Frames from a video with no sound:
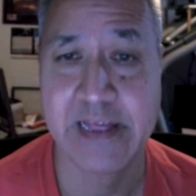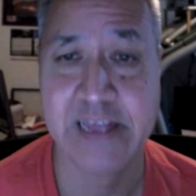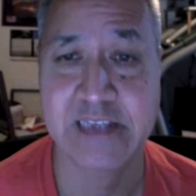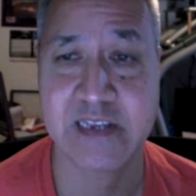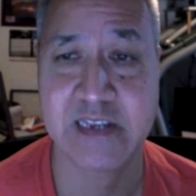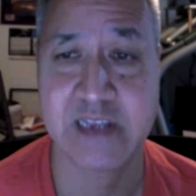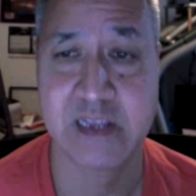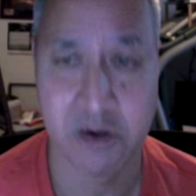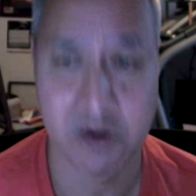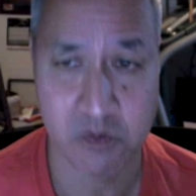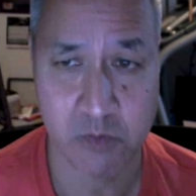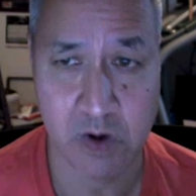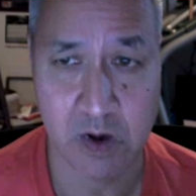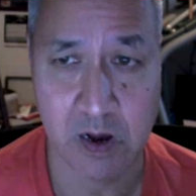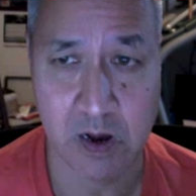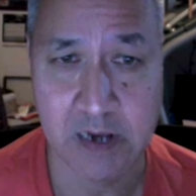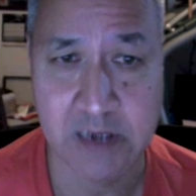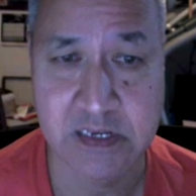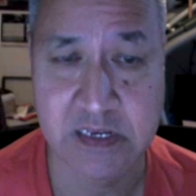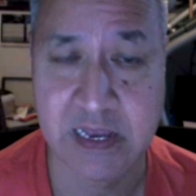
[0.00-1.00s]
And that is that
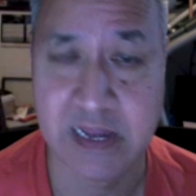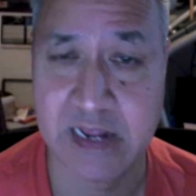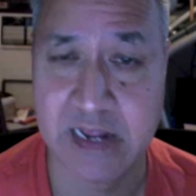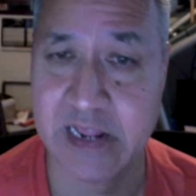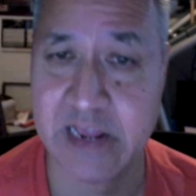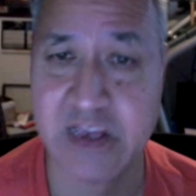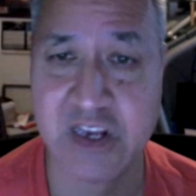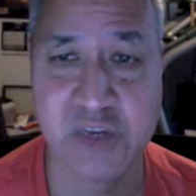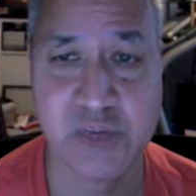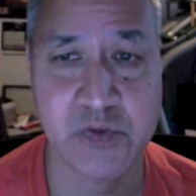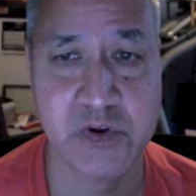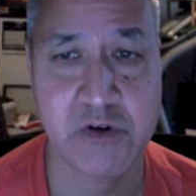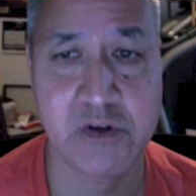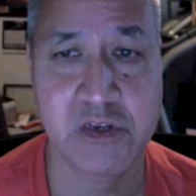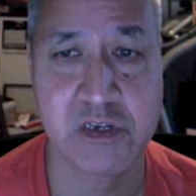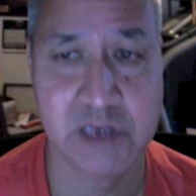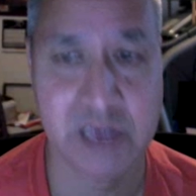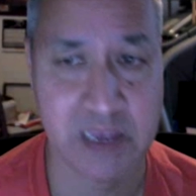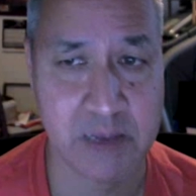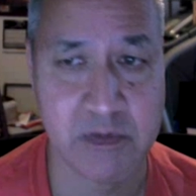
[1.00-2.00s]
Gearbox and any
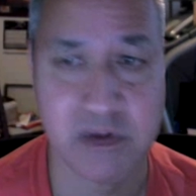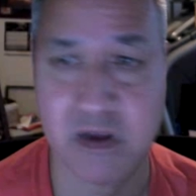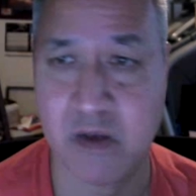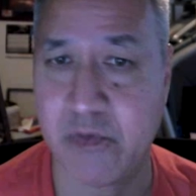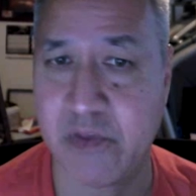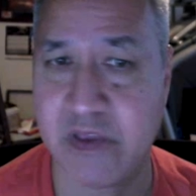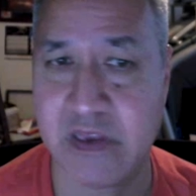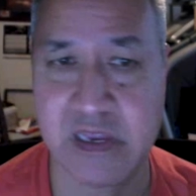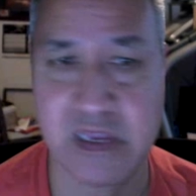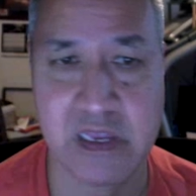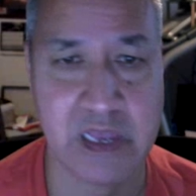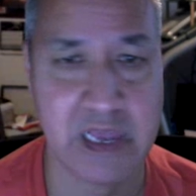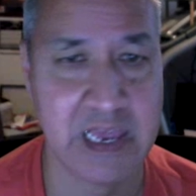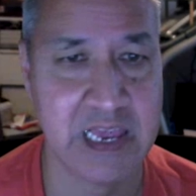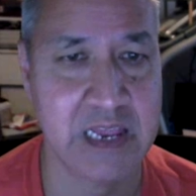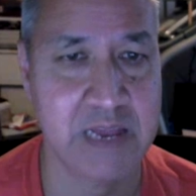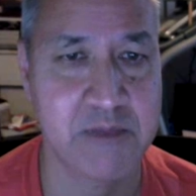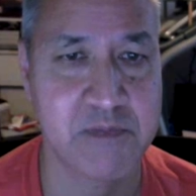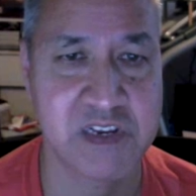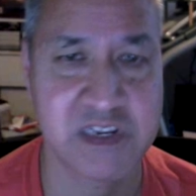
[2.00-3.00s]
experienced game company,
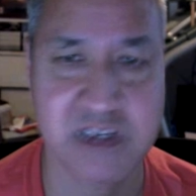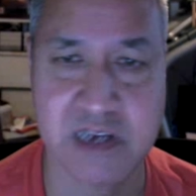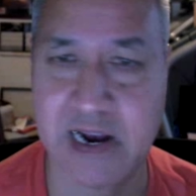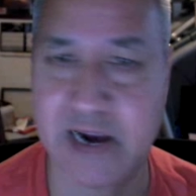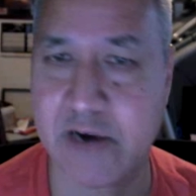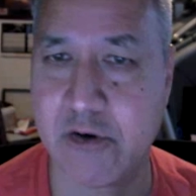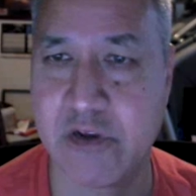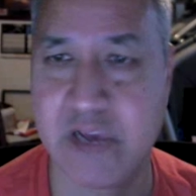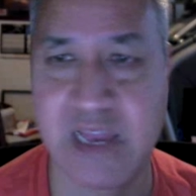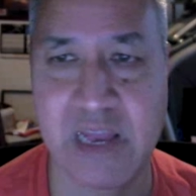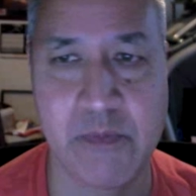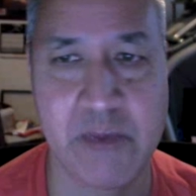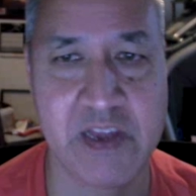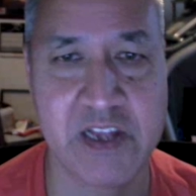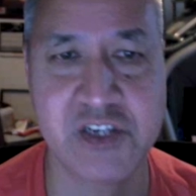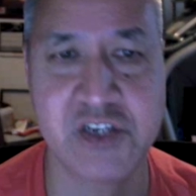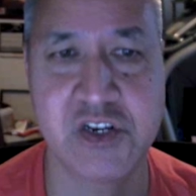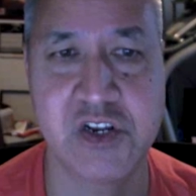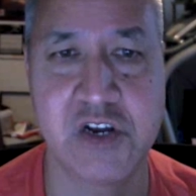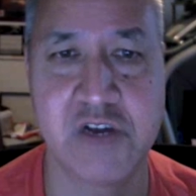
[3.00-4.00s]
game designer, game
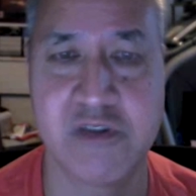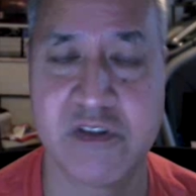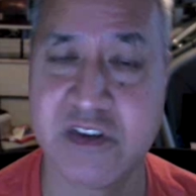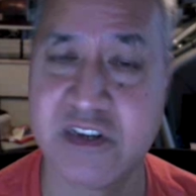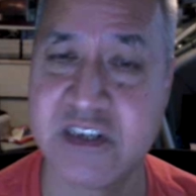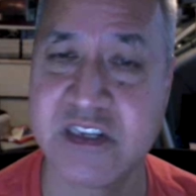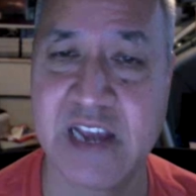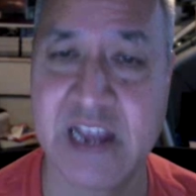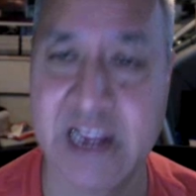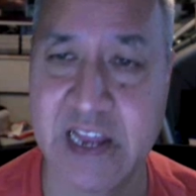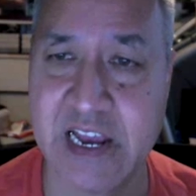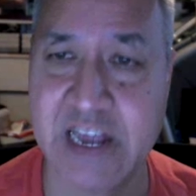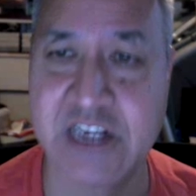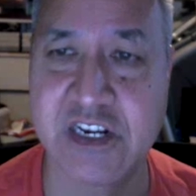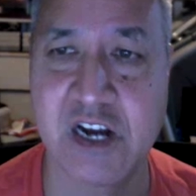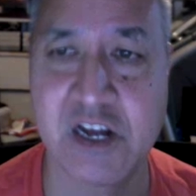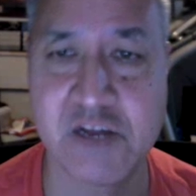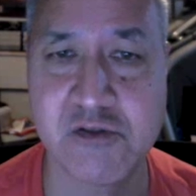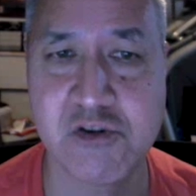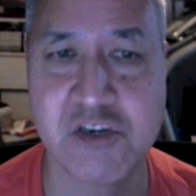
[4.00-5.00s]
engineer in this day and
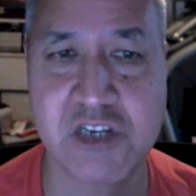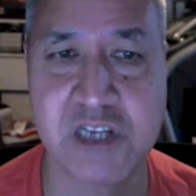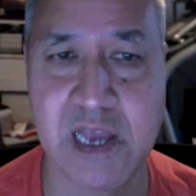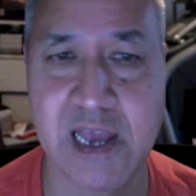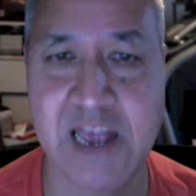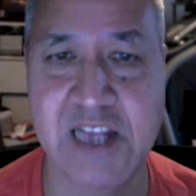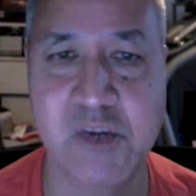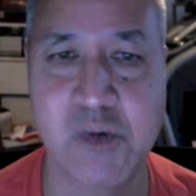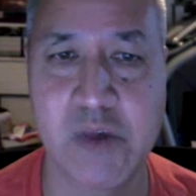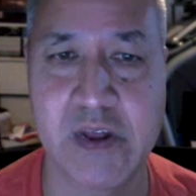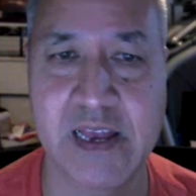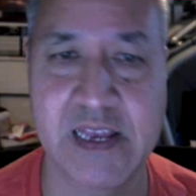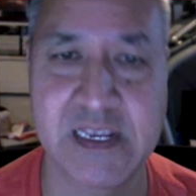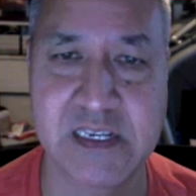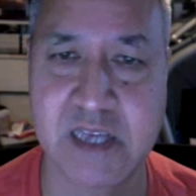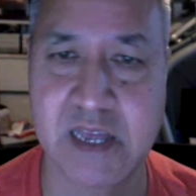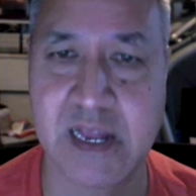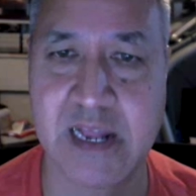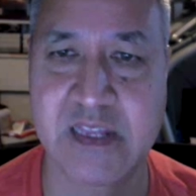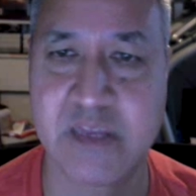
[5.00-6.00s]
age understands what I
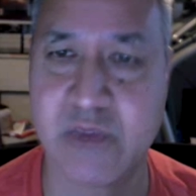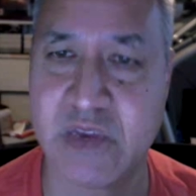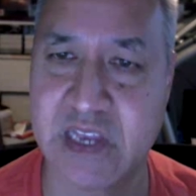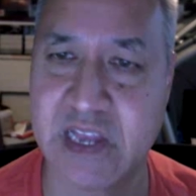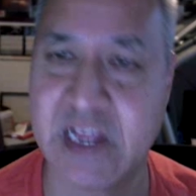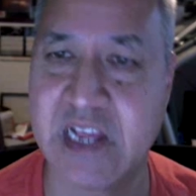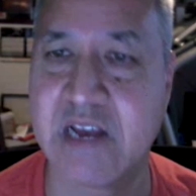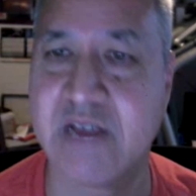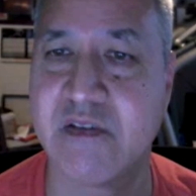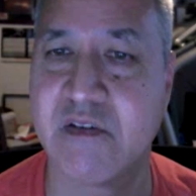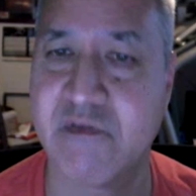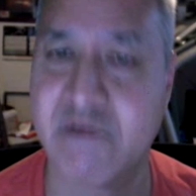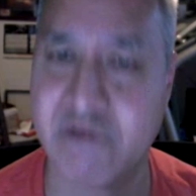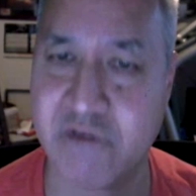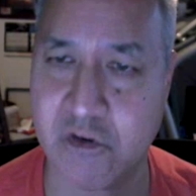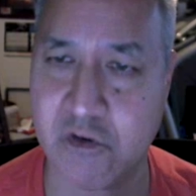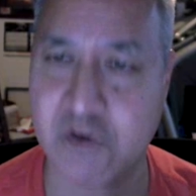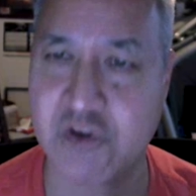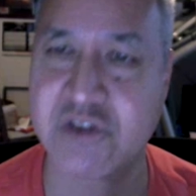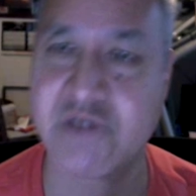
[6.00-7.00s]
said at the beginning of the
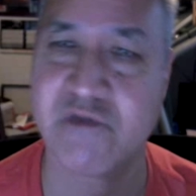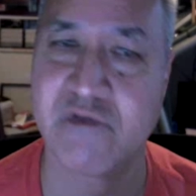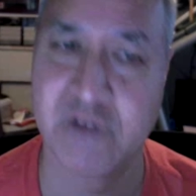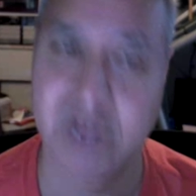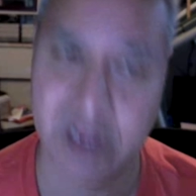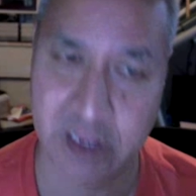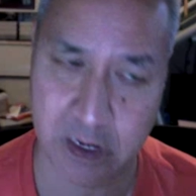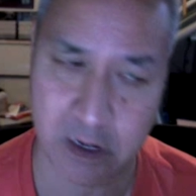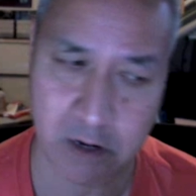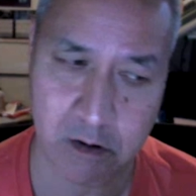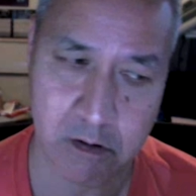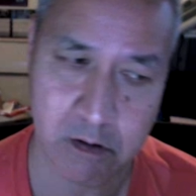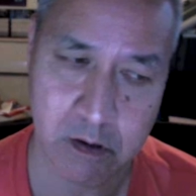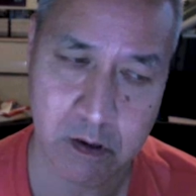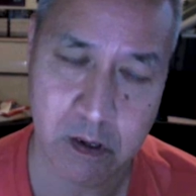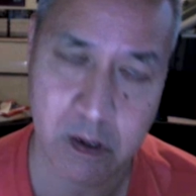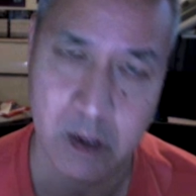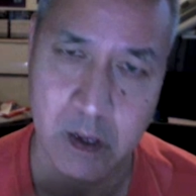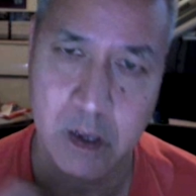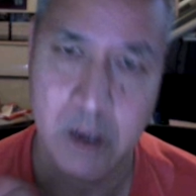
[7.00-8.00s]
first video.
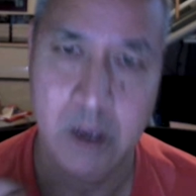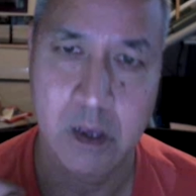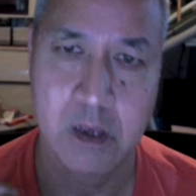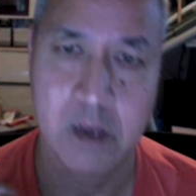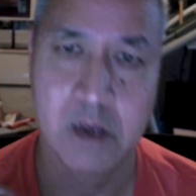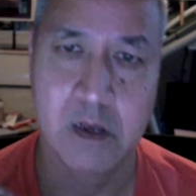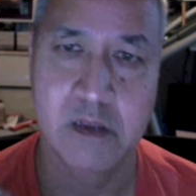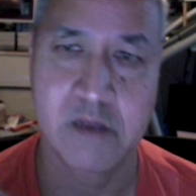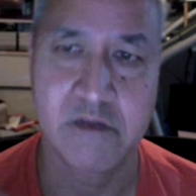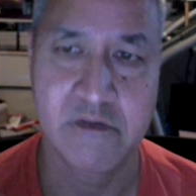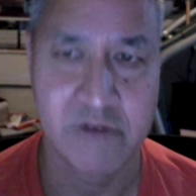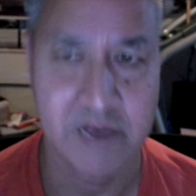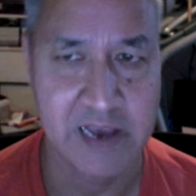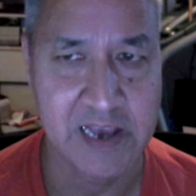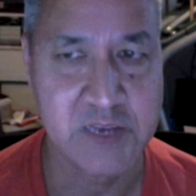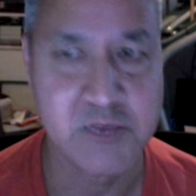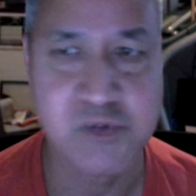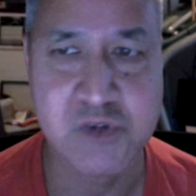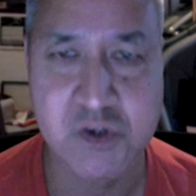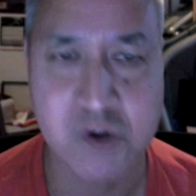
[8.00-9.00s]
The
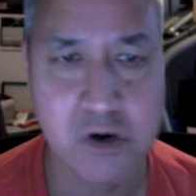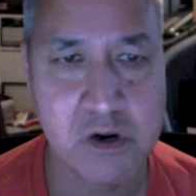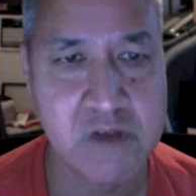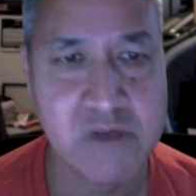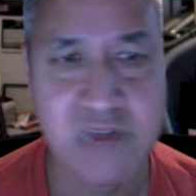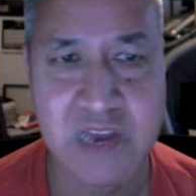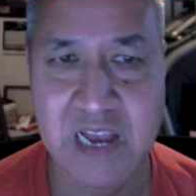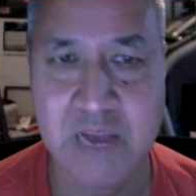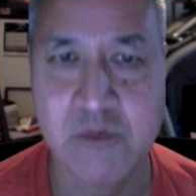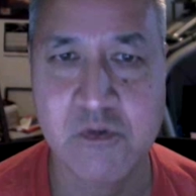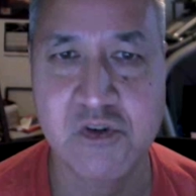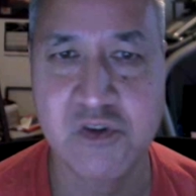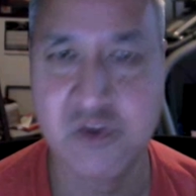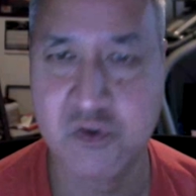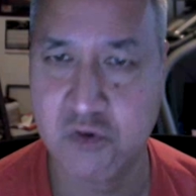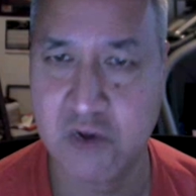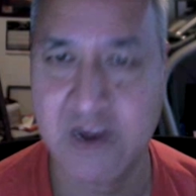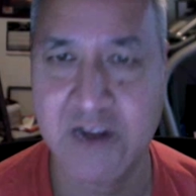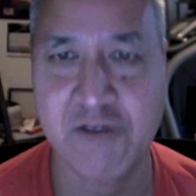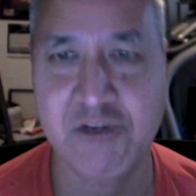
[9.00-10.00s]
vast majority of
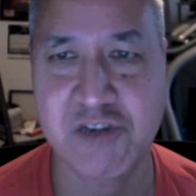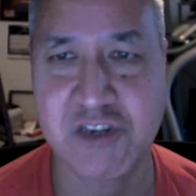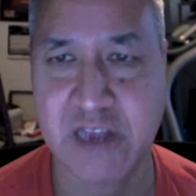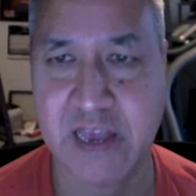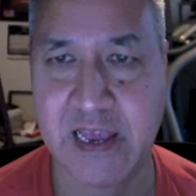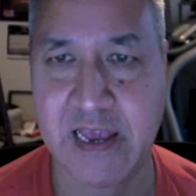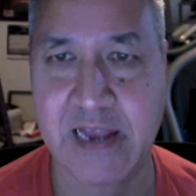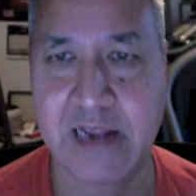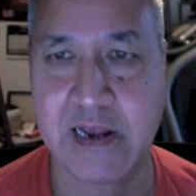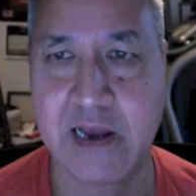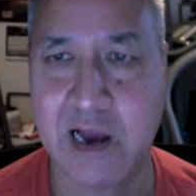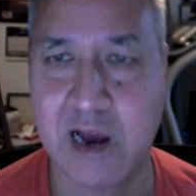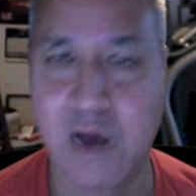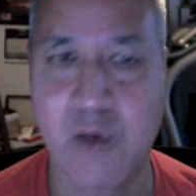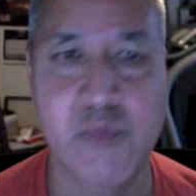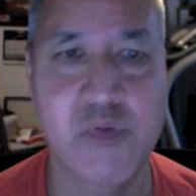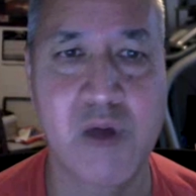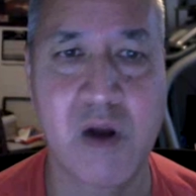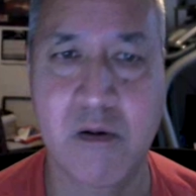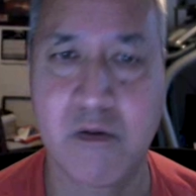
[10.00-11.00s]
gamers do not understand
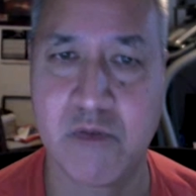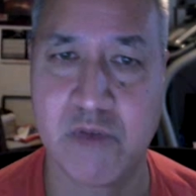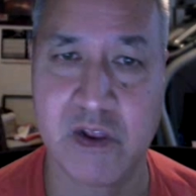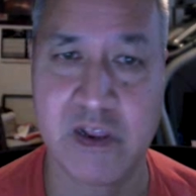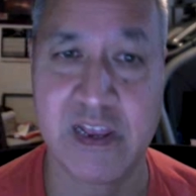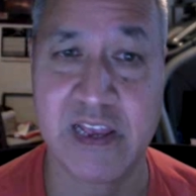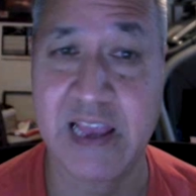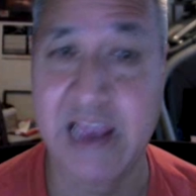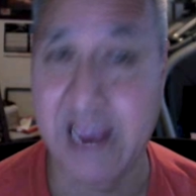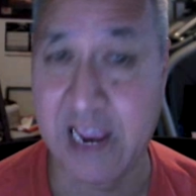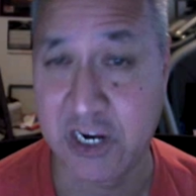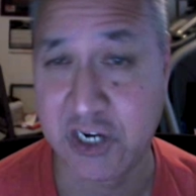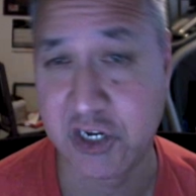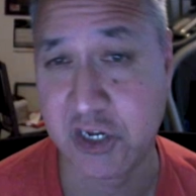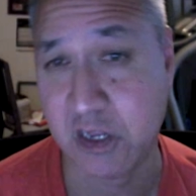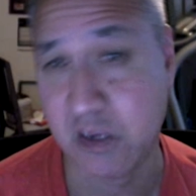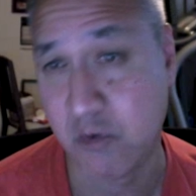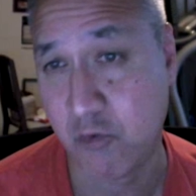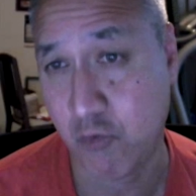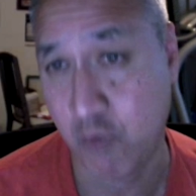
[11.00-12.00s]
how probability
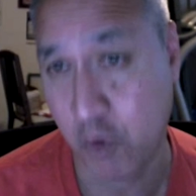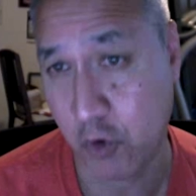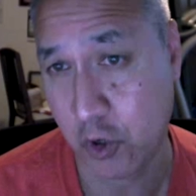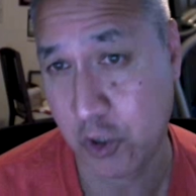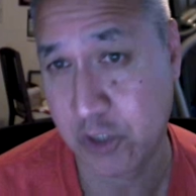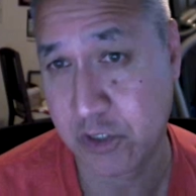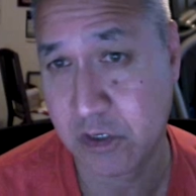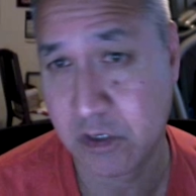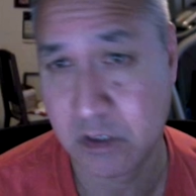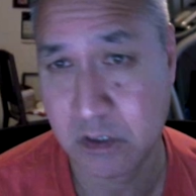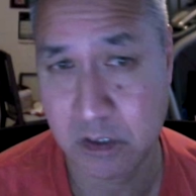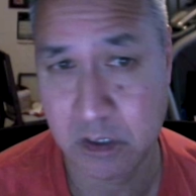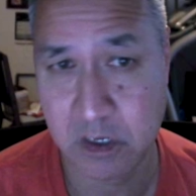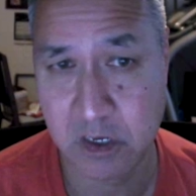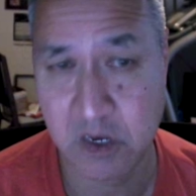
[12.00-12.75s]
actually works.